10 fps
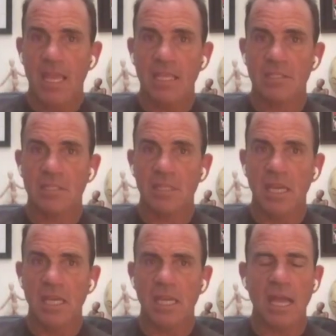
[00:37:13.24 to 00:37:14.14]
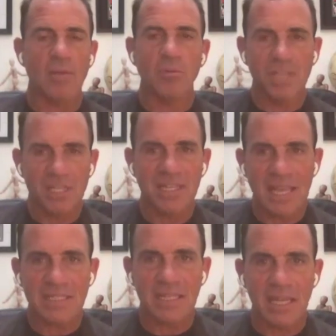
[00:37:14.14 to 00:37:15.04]
it's, I won't say it's a
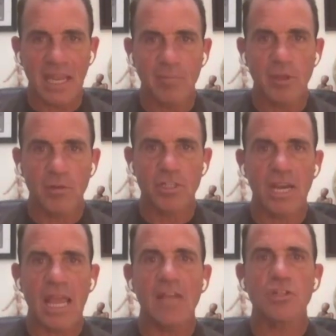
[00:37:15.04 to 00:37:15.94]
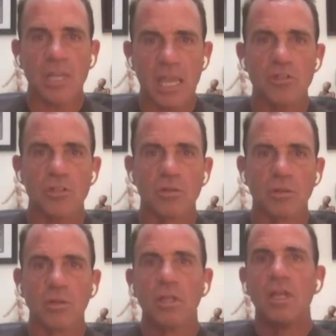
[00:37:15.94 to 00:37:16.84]
guessing game. There is an
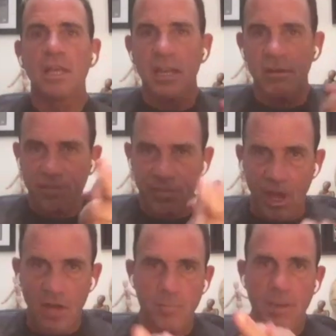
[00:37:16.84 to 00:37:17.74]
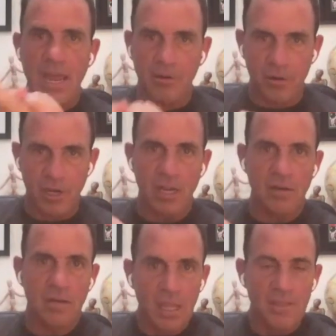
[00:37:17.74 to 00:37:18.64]
educational kind of thought pattern
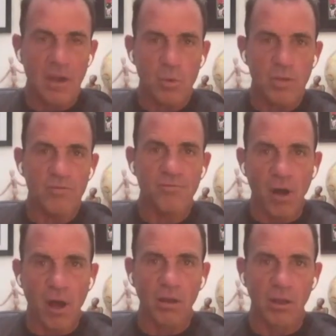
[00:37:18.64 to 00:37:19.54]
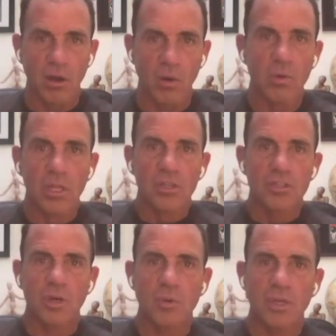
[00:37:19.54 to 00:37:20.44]
and that we follow.
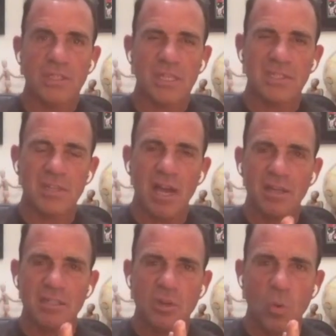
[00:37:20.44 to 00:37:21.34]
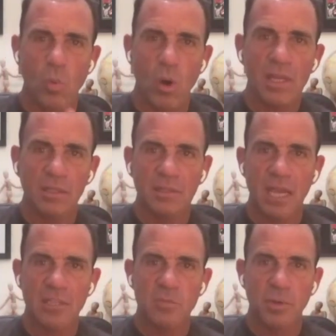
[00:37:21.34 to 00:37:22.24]
So it's not just a wild
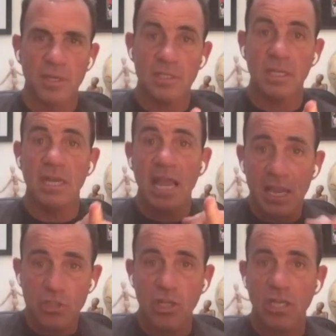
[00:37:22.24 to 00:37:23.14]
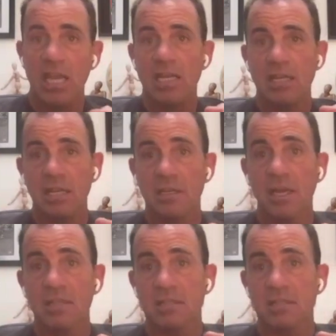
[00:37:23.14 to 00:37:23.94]
guess, but it's an educated